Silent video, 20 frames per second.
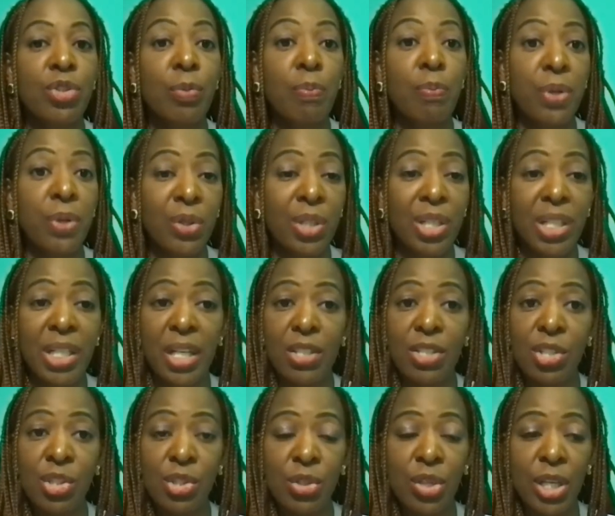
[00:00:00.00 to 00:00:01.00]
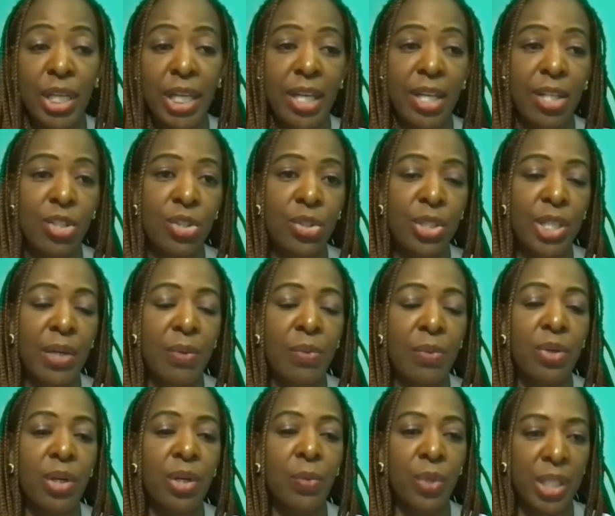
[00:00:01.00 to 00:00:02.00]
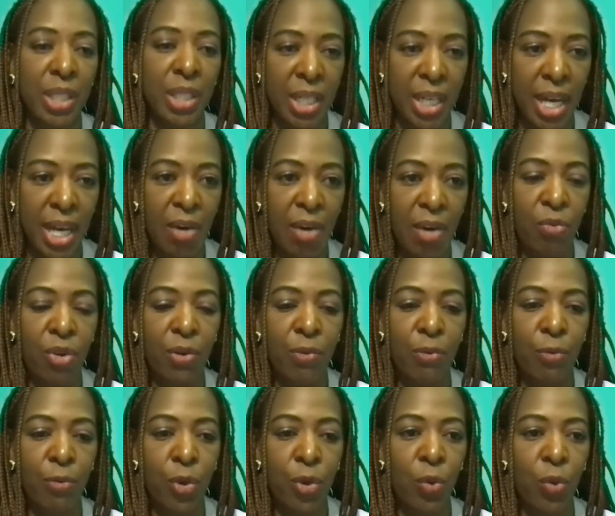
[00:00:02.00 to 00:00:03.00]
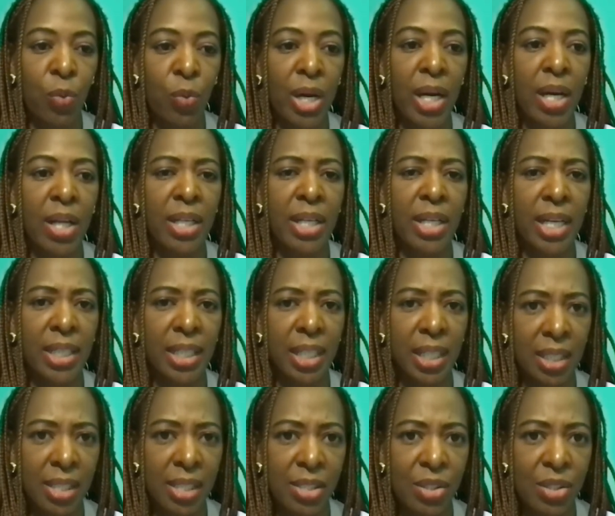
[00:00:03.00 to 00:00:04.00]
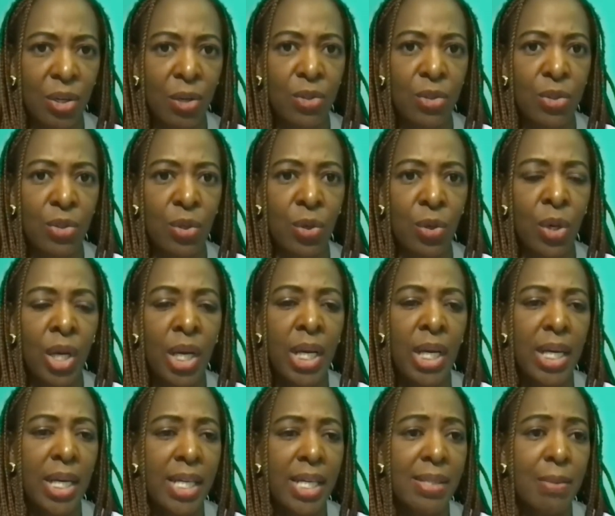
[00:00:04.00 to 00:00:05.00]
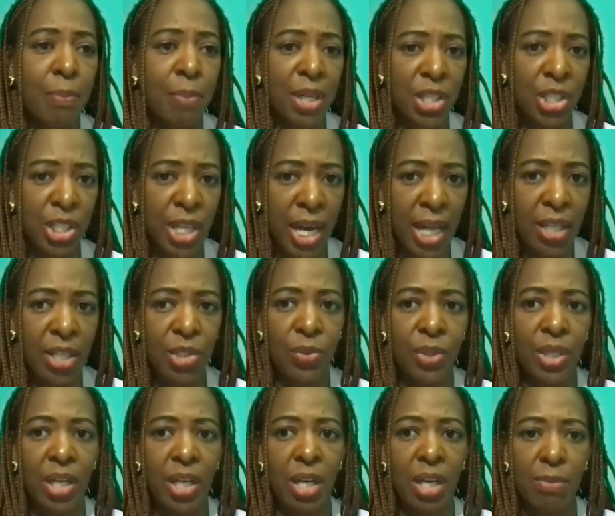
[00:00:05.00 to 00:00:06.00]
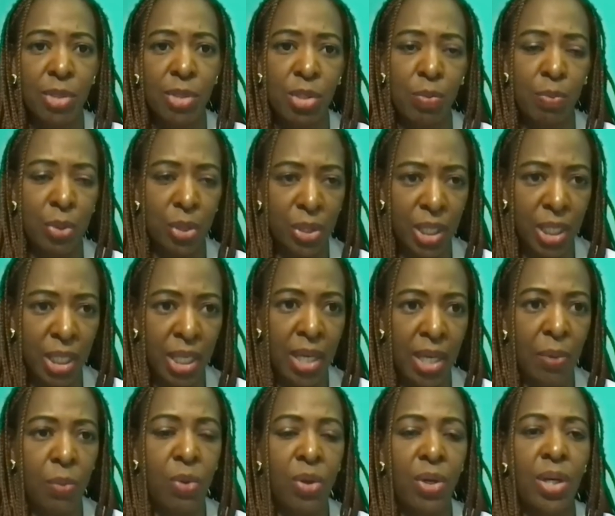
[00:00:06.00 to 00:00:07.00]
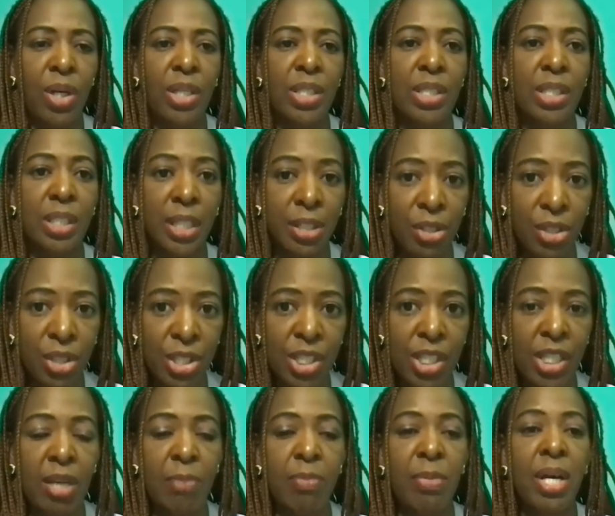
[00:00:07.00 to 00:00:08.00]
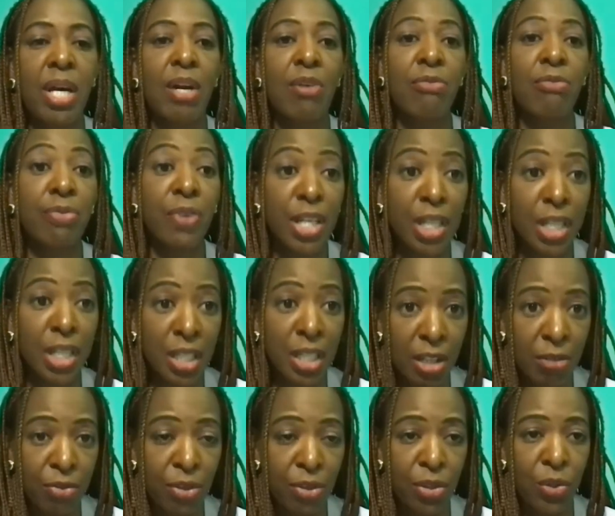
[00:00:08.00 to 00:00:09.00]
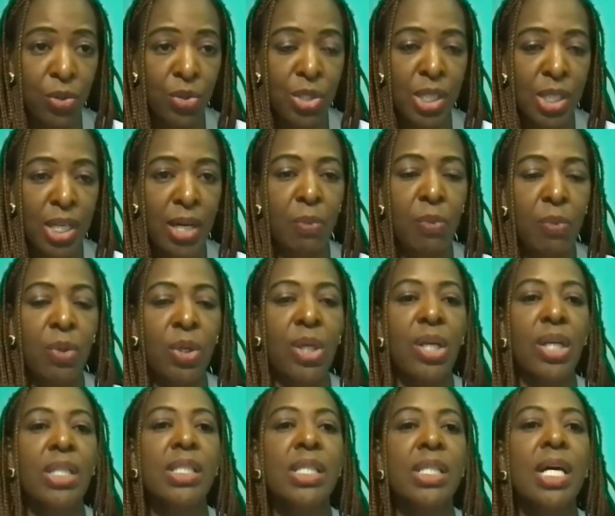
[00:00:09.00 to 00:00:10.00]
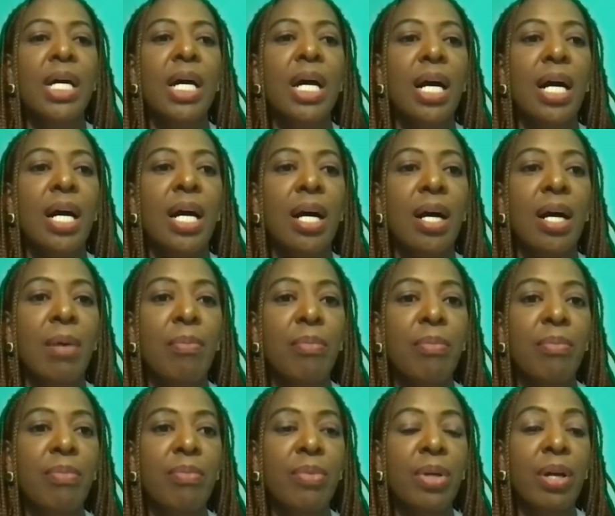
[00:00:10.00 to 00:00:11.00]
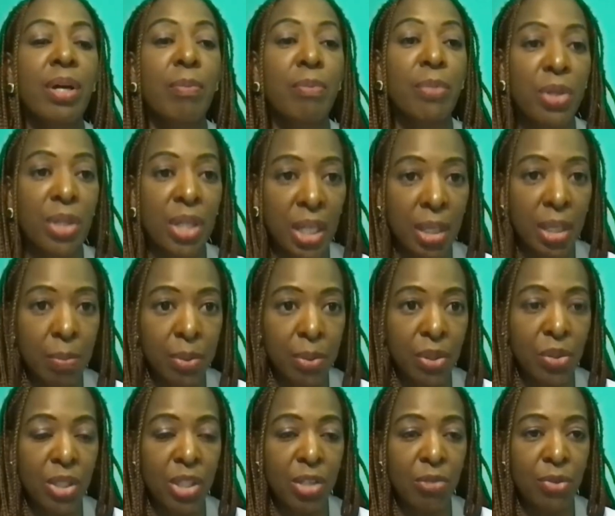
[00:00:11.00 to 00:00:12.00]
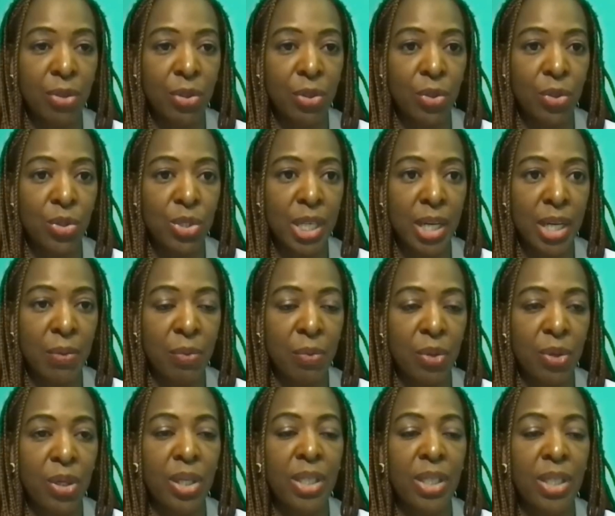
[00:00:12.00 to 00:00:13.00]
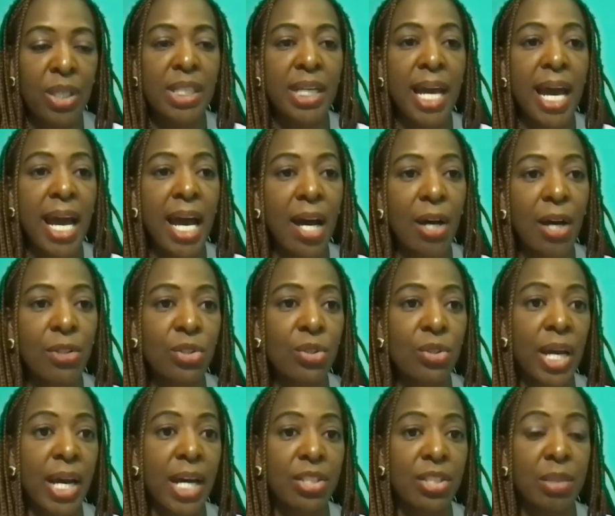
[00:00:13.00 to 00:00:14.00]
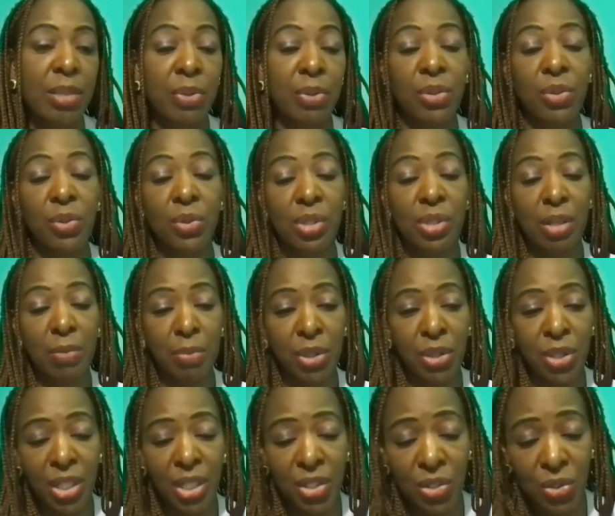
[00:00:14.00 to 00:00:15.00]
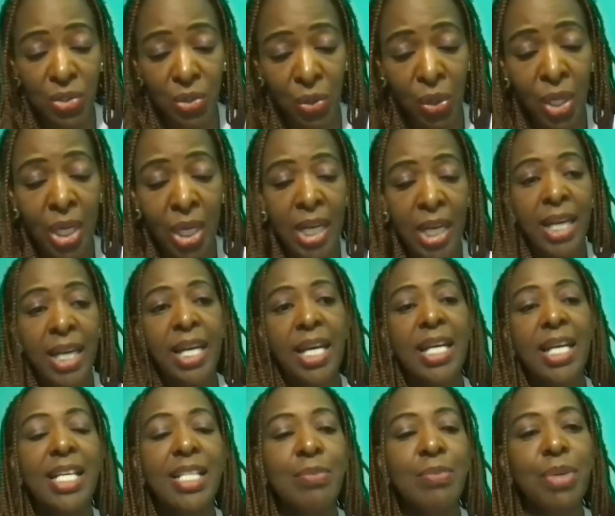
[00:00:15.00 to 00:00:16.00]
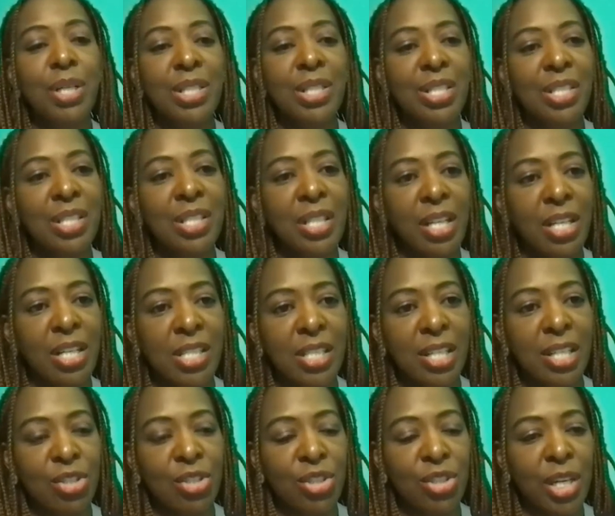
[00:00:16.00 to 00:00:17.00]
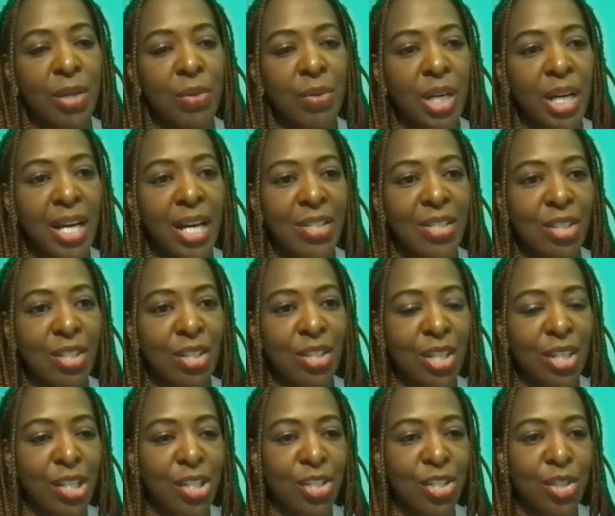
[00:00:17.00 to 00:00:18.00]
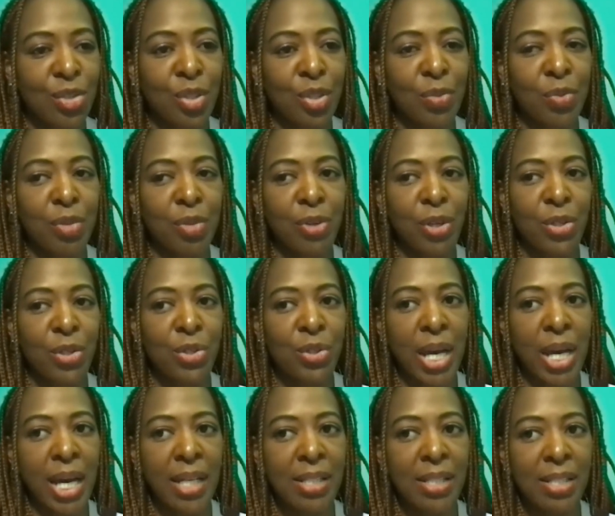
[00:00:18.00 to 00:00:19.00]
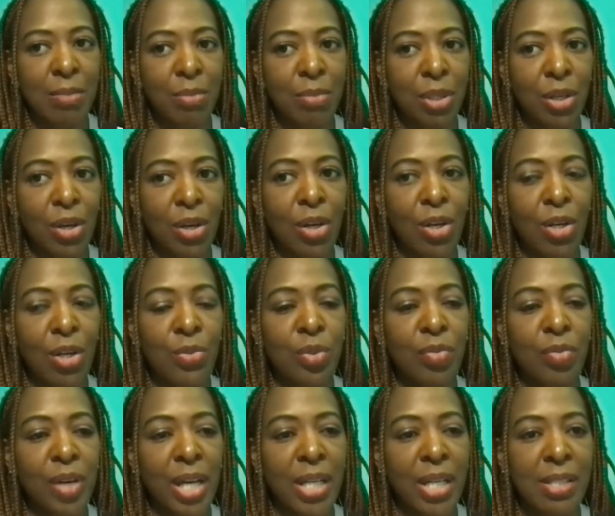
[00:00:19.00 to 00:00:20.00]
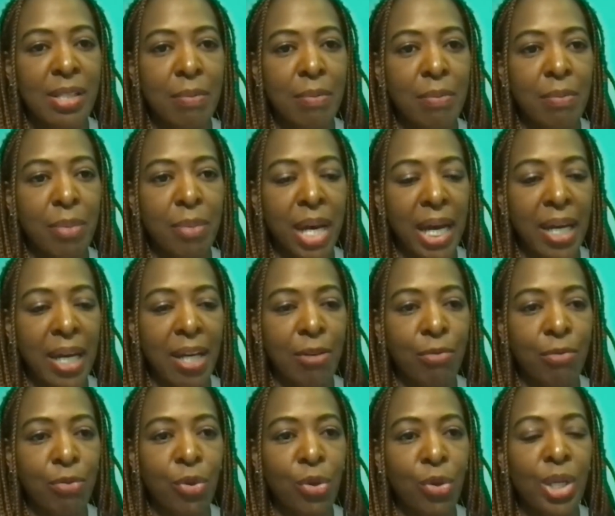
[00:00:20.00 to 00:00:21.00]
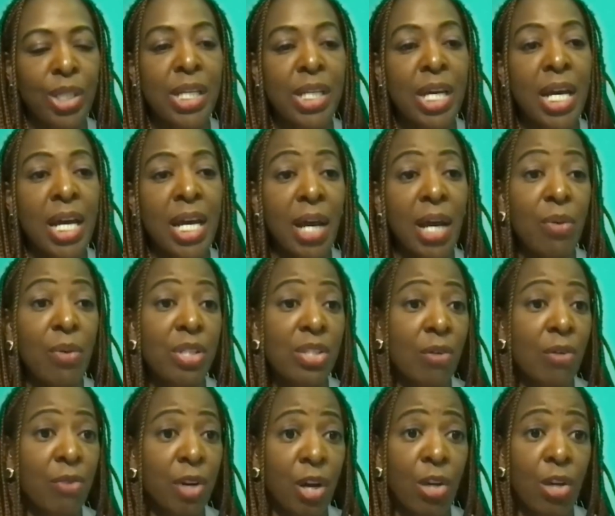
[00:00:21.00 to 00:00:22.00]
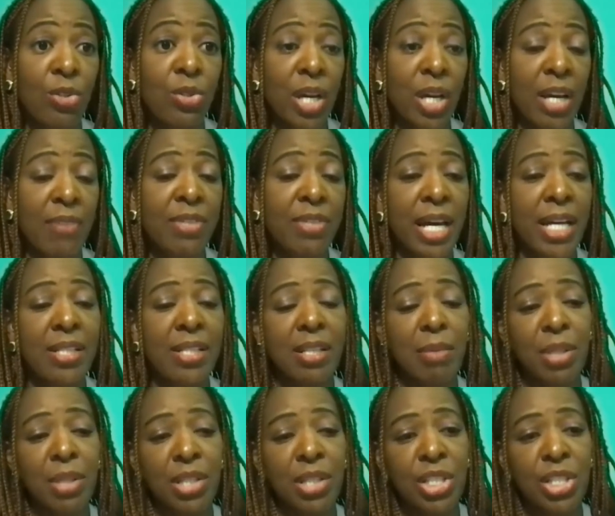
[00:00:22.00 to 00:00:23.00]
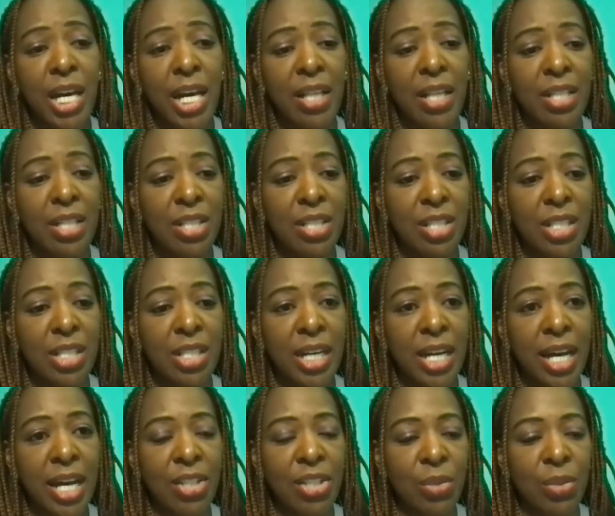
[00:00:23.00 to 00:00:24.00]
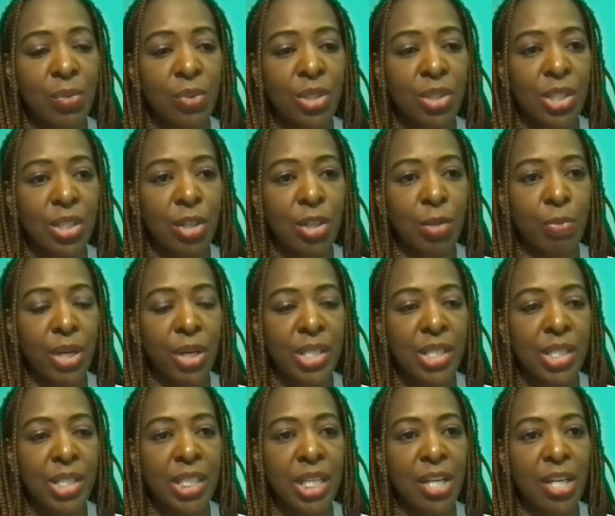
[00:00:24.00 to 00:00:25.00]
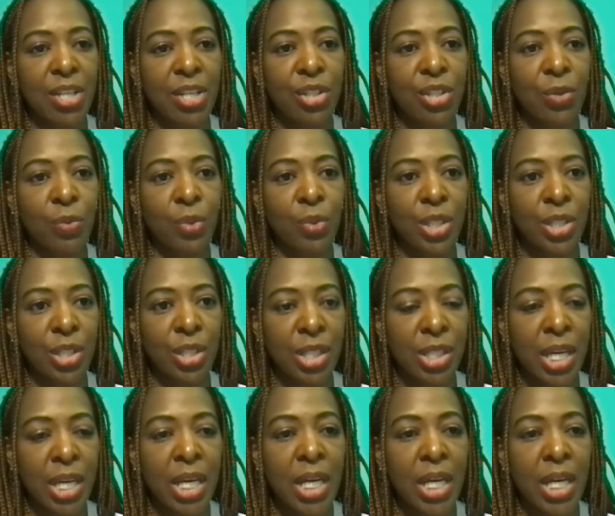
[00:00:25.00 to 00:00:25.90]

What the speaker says: building a strong angel network. We didn't have one for a while. And I think this also is a big challenge when it comes to building networks, leadership, funding for those networks, community building for those networks, and how to actually build those communities. So in as much as Lagos Angel Network has a long history, we've also had some lulls, we've had some back and forths, and we also have had some of the challenges that actually was in your presentation, which is